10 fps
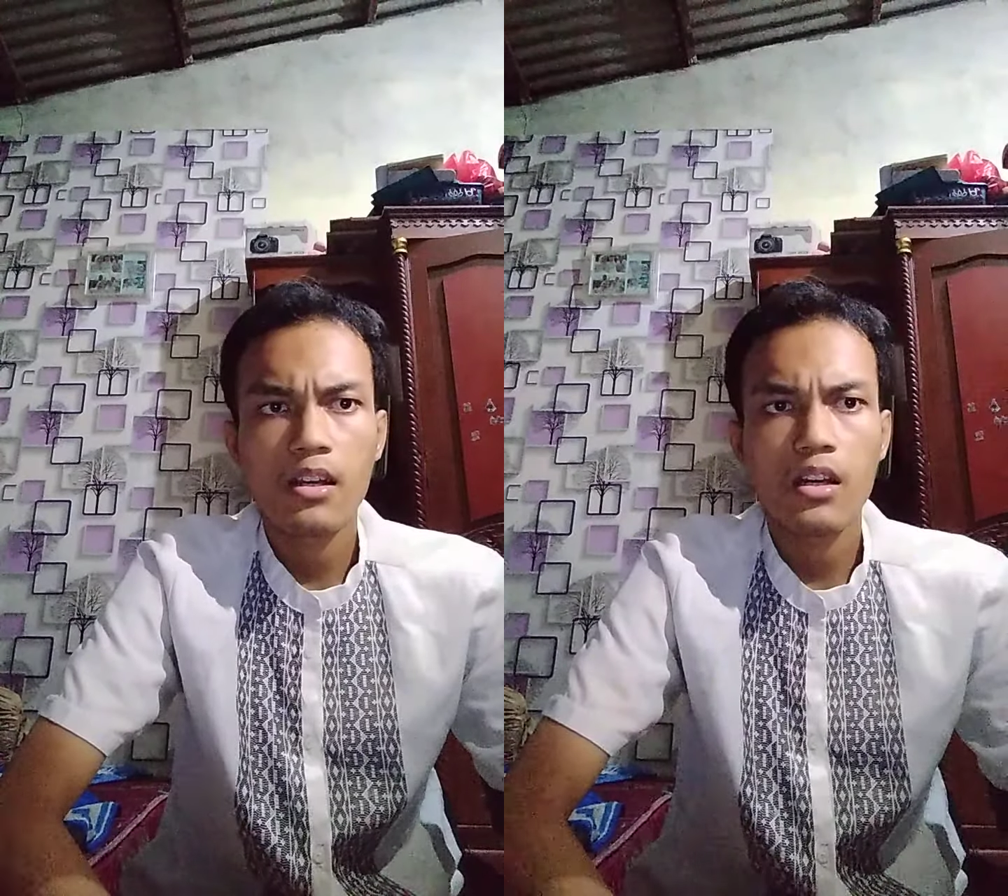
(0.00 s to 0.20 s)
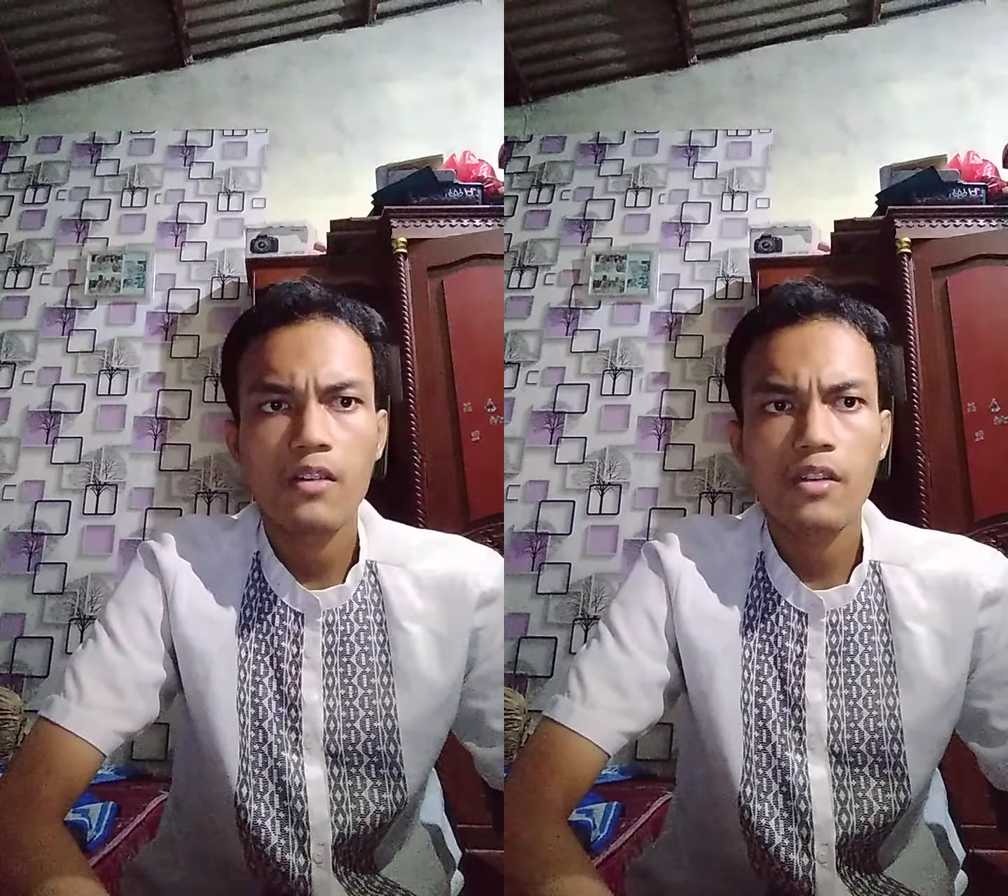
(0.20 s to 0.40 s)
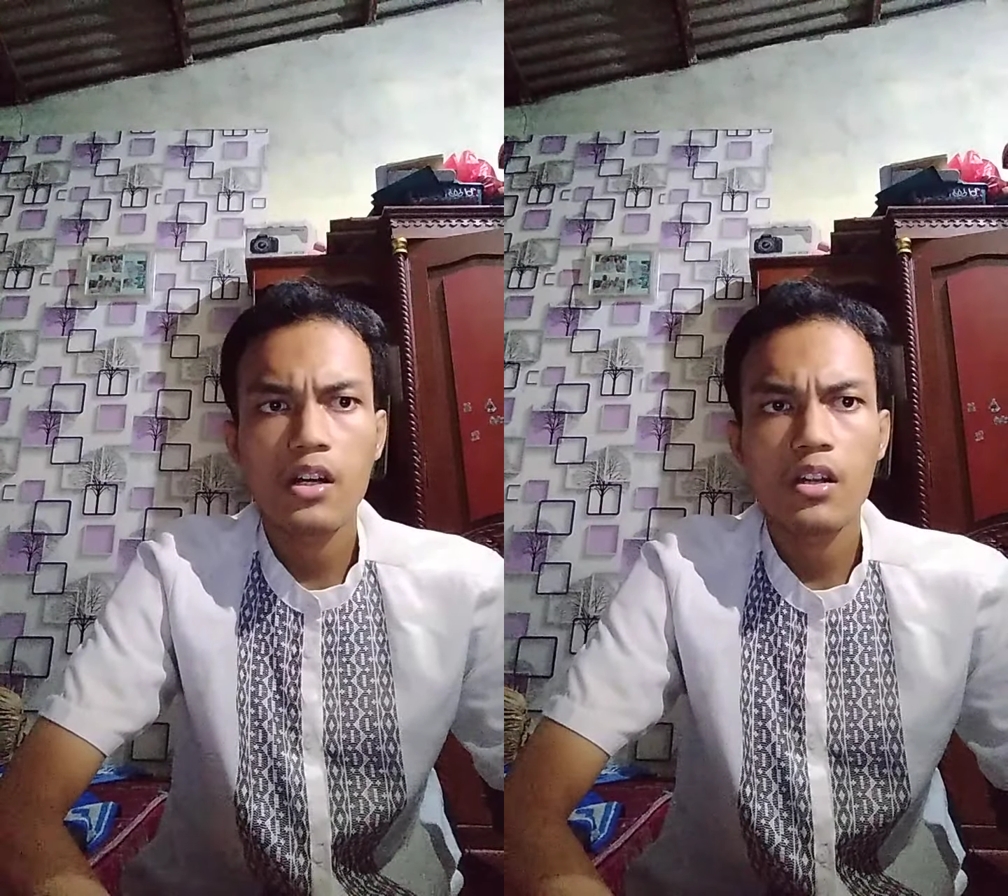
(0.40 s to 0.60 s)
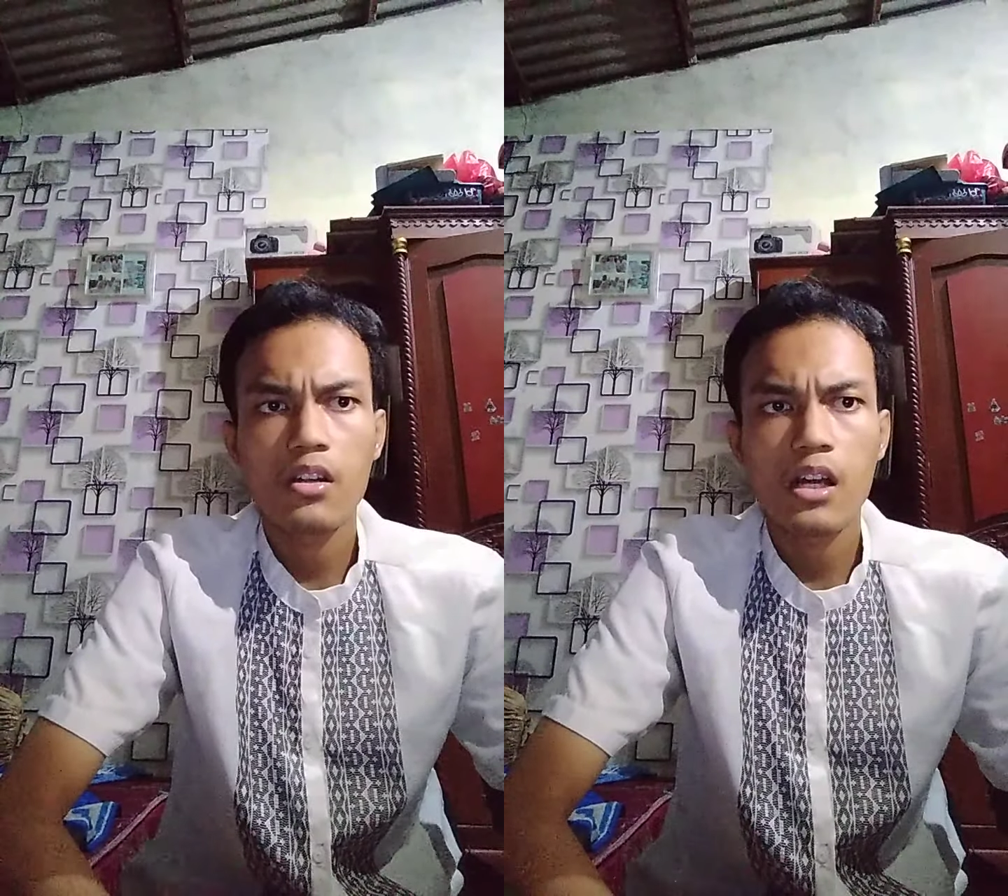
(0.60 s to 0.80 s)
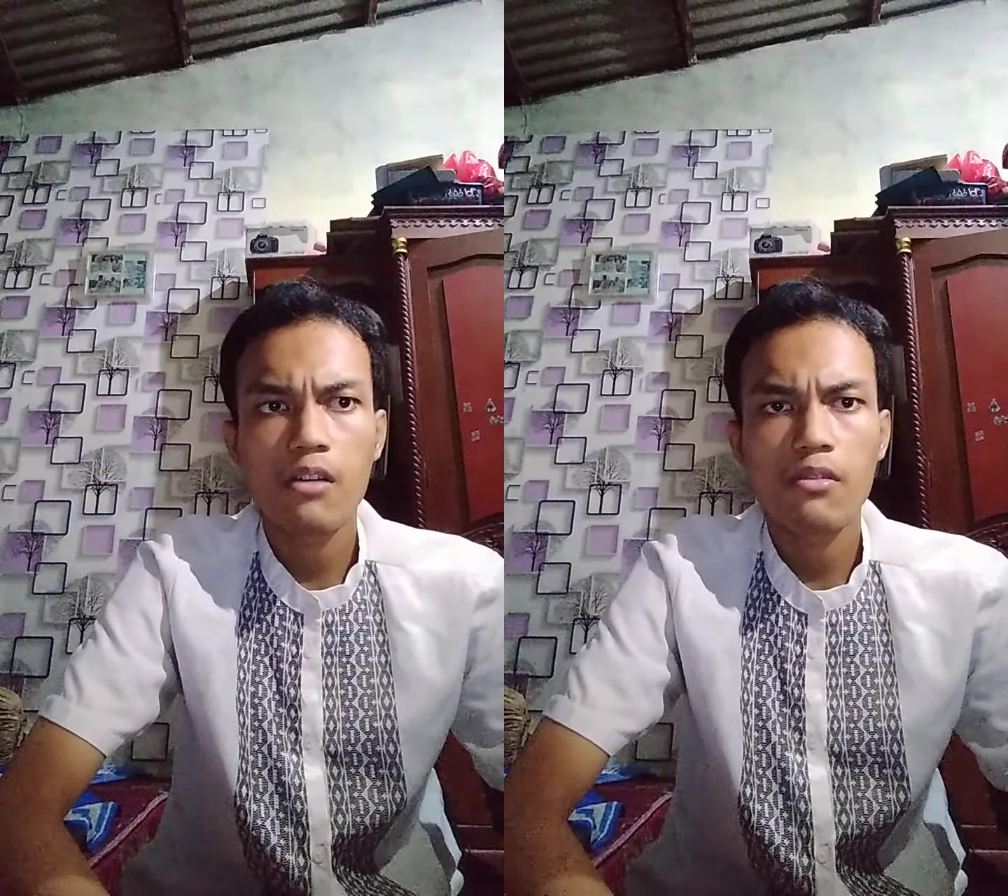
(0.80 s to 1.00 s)
of all
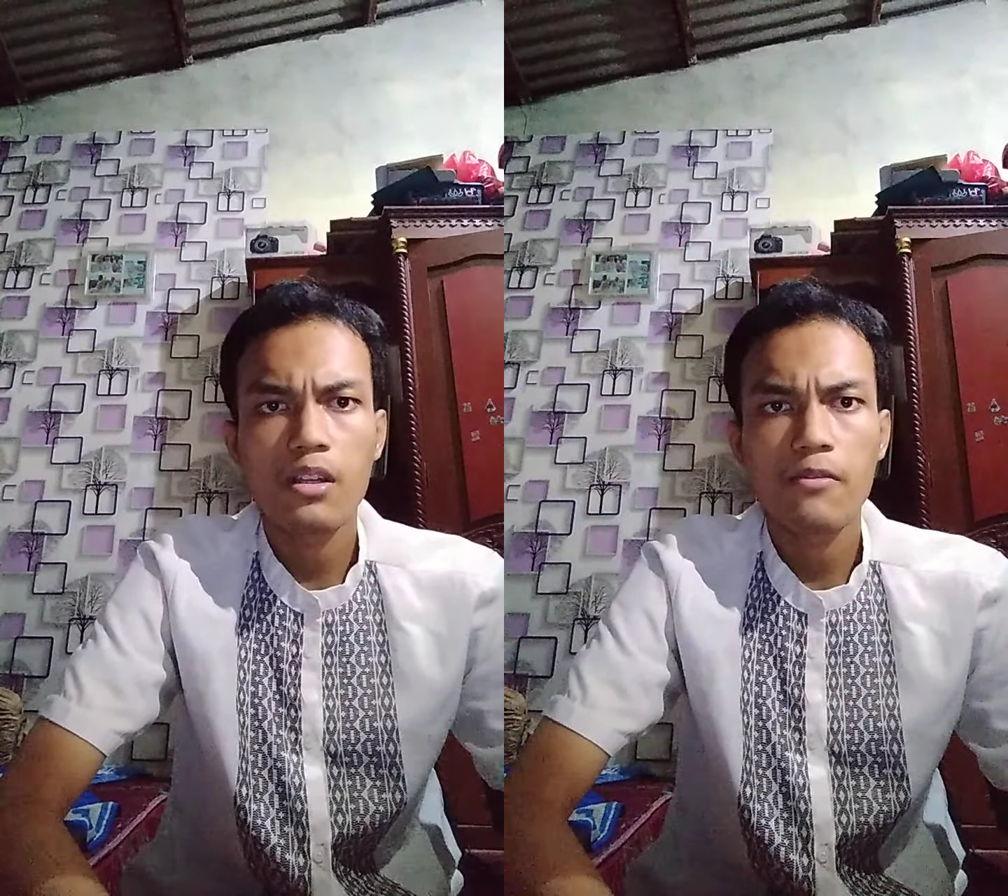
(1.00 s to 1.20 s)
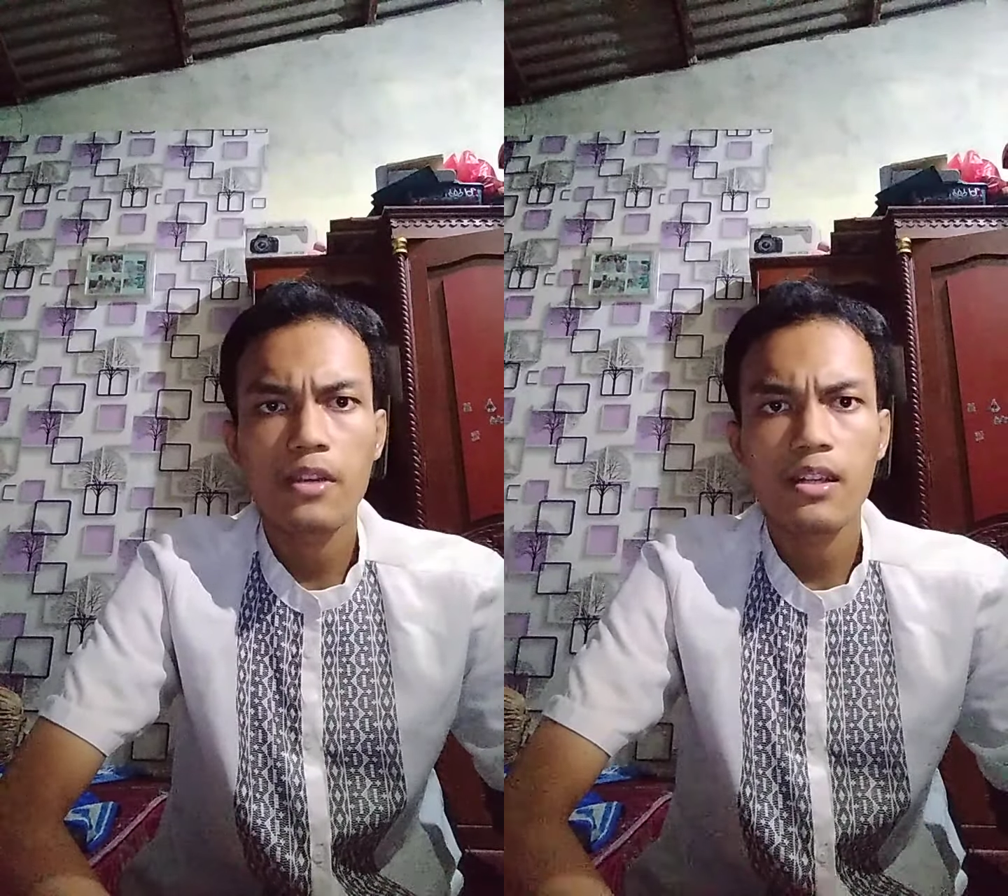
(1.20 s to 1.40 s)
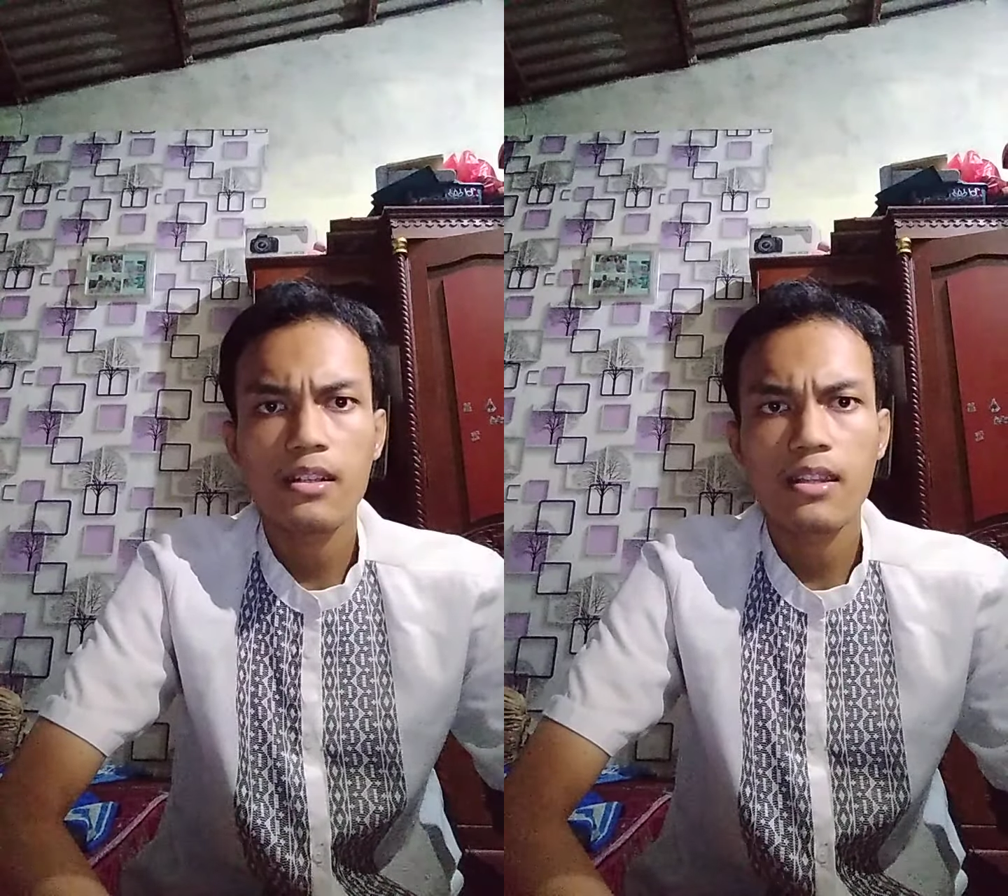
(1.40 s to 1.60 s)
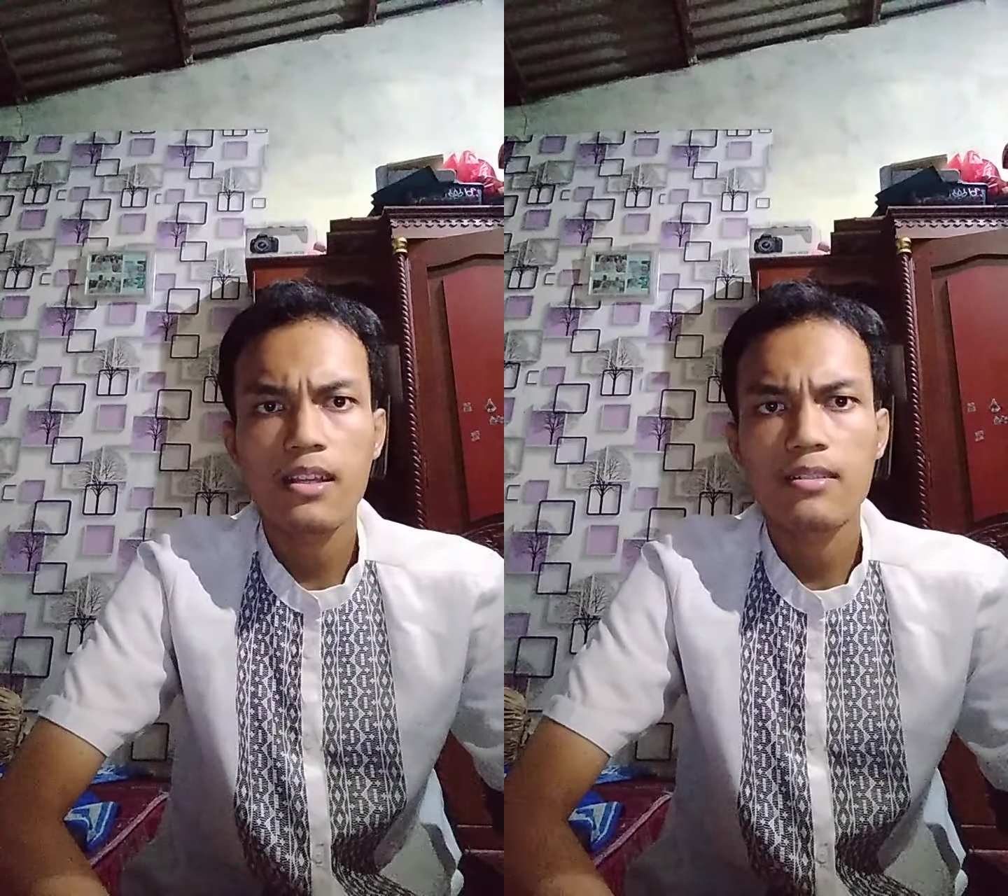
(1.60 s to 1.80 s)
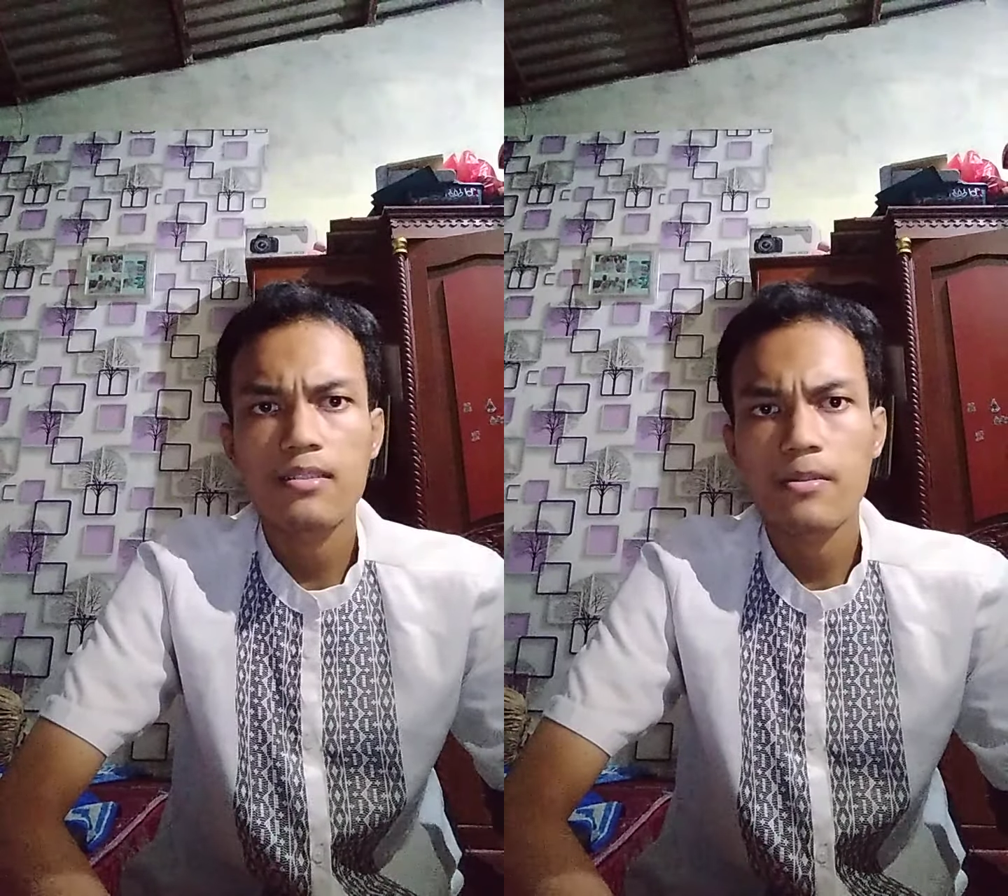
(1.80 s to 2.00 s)
known living
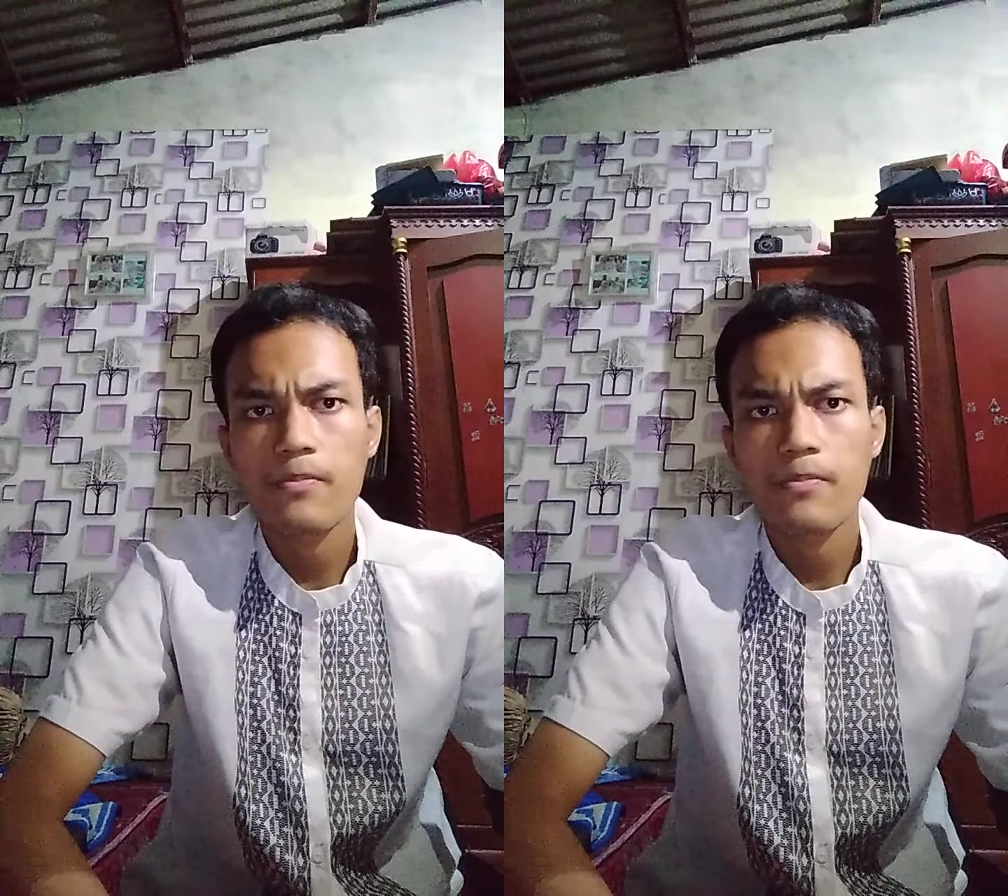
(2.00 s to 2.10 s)
things.